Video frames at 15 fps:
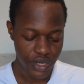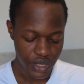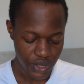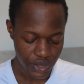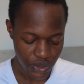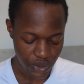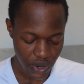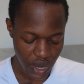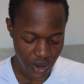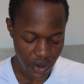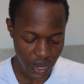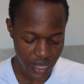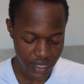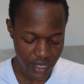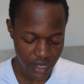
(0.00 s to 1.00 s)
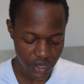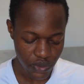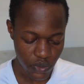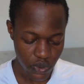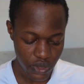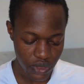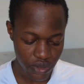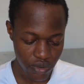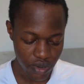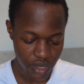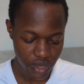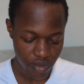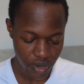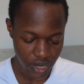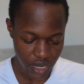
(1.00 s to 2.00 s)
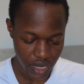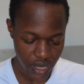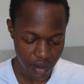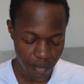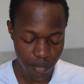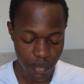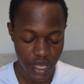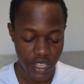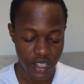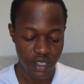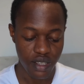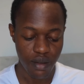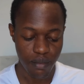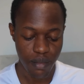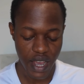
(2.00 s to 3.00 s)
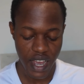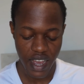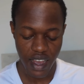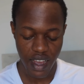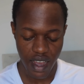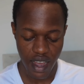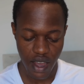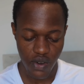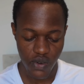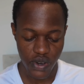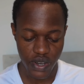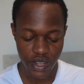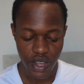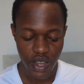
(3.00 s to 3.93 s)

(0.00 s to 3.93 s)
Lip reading: So our answer is 133 ml per hour.